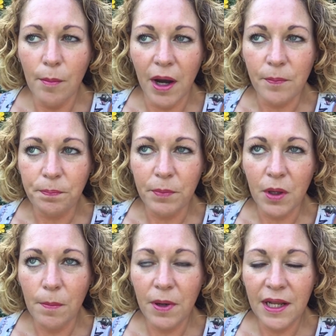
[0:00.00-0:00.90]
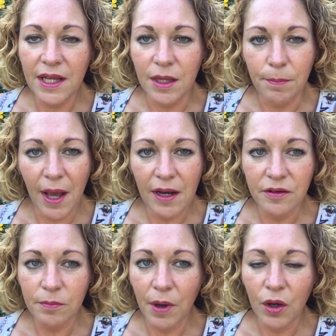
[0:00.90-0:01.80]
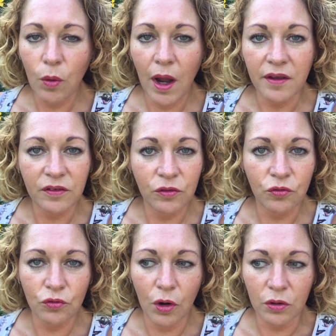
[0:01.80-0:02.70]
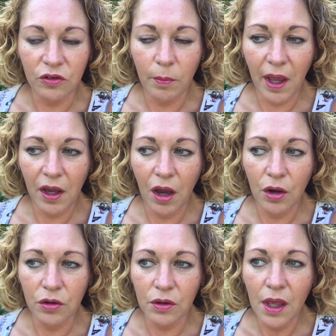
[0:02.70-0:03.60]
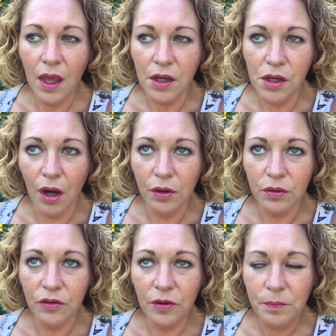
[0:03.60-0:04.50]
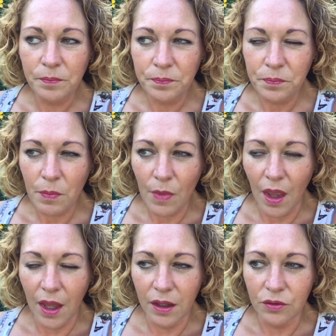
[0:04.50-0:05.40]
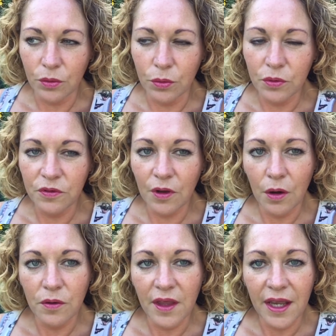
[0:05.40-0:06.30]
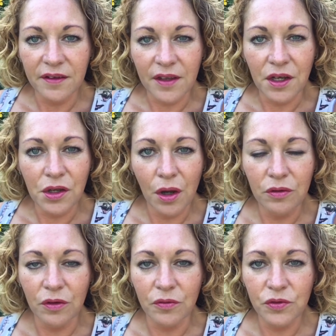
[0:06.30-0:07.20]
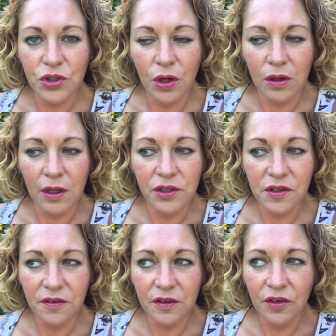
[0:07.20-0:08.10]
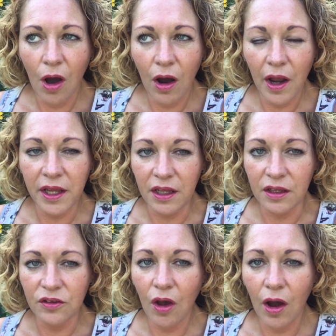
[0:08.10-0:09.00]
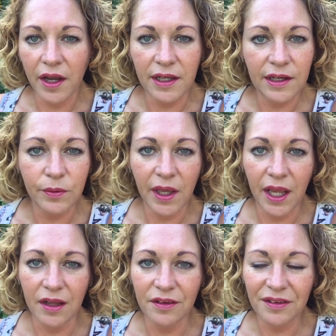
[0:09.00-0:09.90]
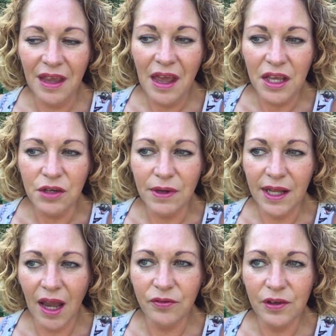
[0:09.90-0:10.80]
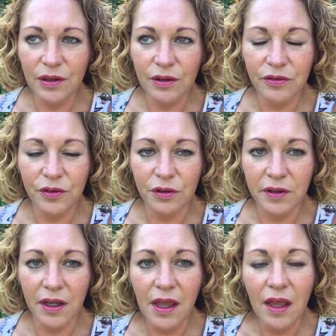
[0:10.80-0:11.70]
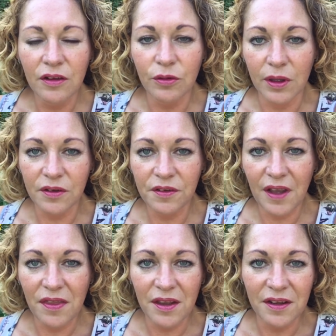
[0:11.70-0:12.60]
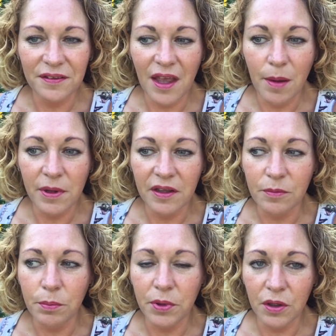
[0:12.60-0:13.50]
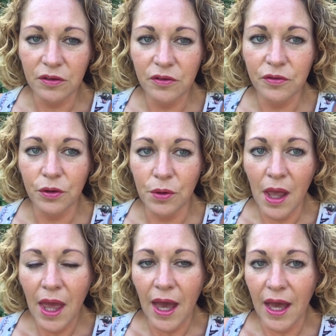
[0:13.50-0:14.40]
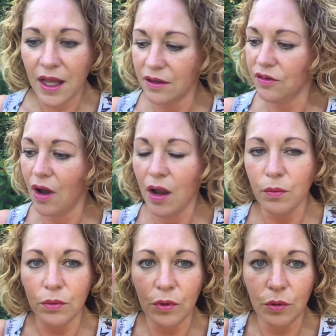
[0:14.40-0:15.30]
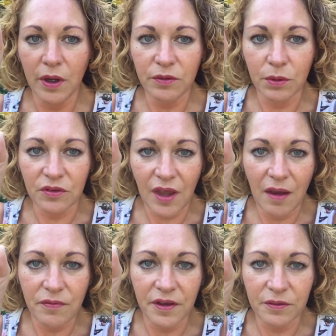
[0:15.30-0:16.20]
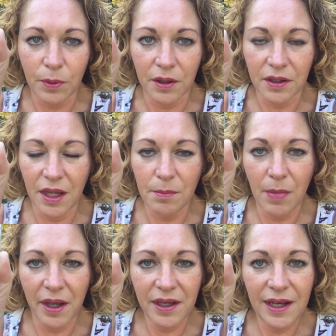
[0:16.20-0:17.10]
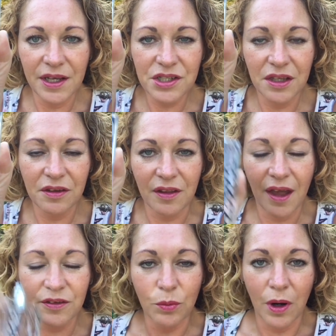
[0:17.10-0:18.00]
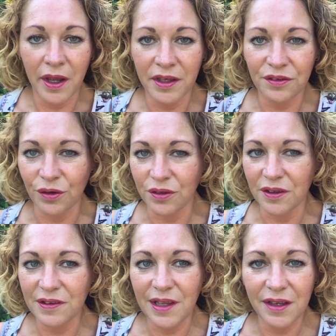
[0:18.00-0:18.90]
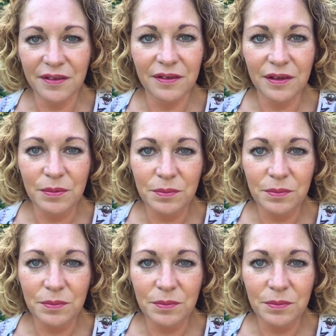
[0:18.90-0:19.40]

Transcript: but completely balanced by quite a strong tobacco note, and also there is a note of chocolate, just a tiny little hint. You really have to look for it to understand that it's there, but it is beautiful, and I will always want to have this one in my collection. That's why it's on this list.